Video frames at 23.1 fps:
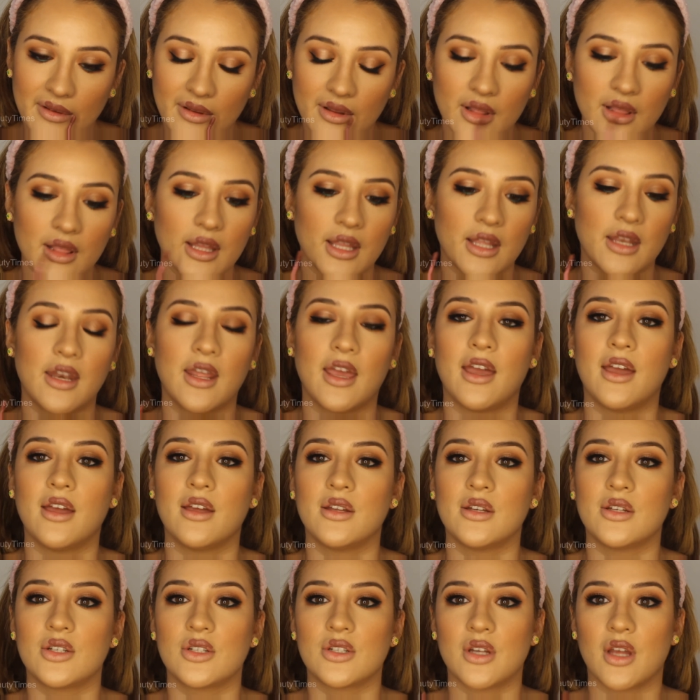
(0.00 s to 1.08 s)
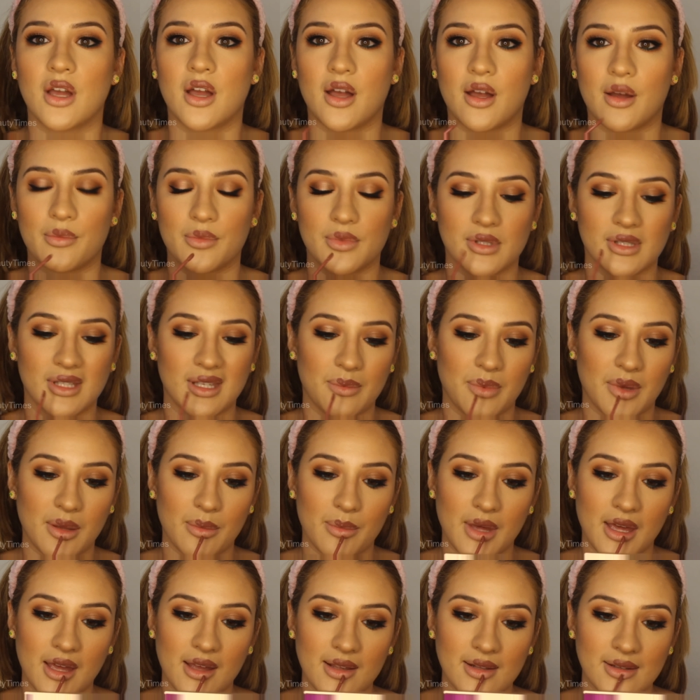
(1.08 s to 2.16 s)
Laneige sleeping
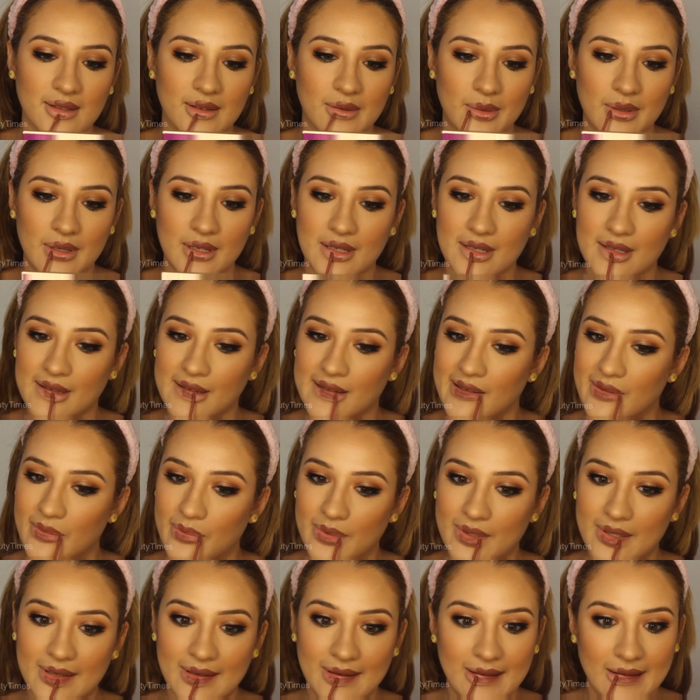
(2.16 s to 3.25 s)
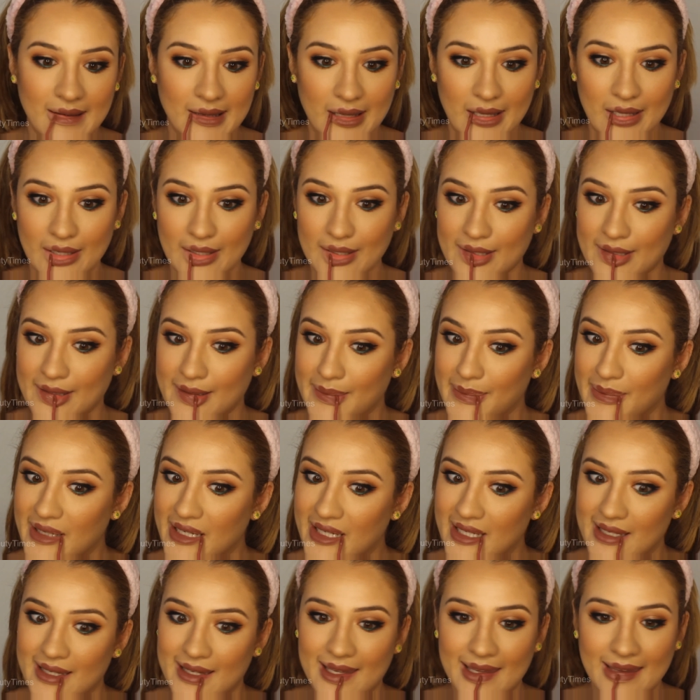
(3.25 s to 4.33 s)
mask, which I've been super
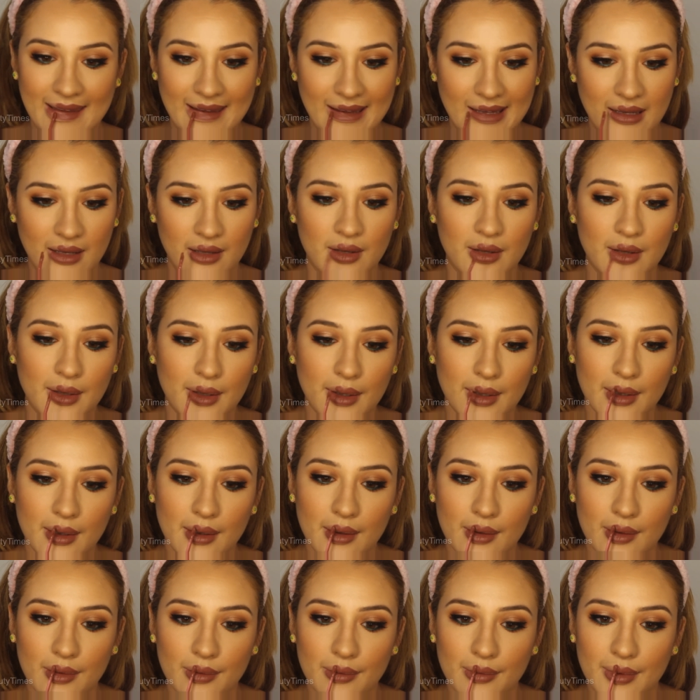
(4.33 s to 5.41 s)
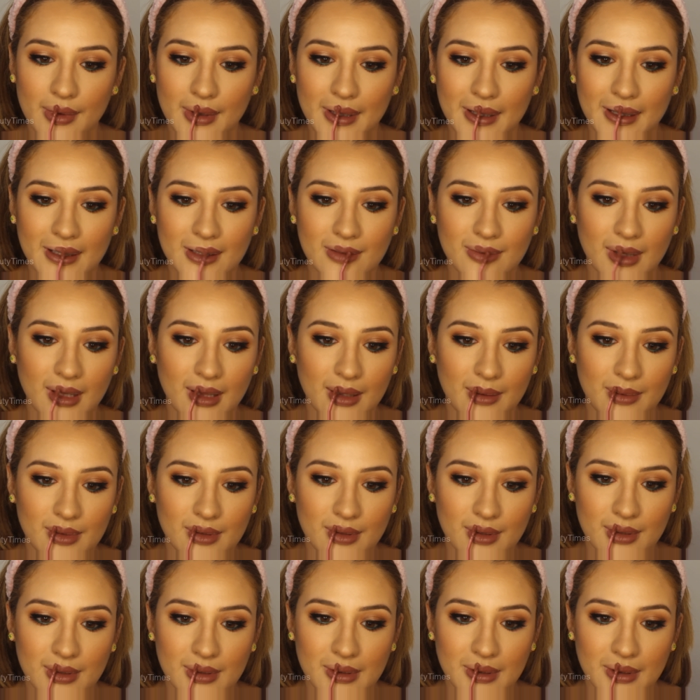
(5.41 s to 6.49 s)
digging because my lips
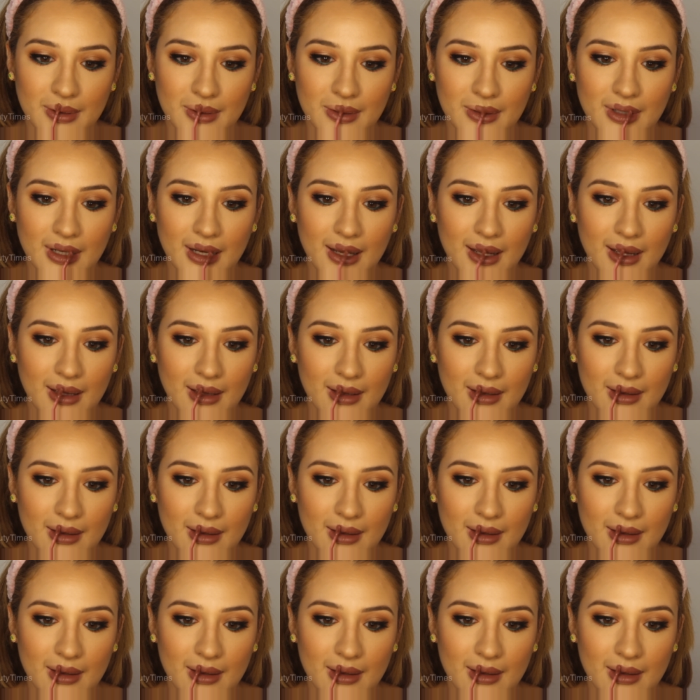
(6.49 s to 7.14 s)
are so dry.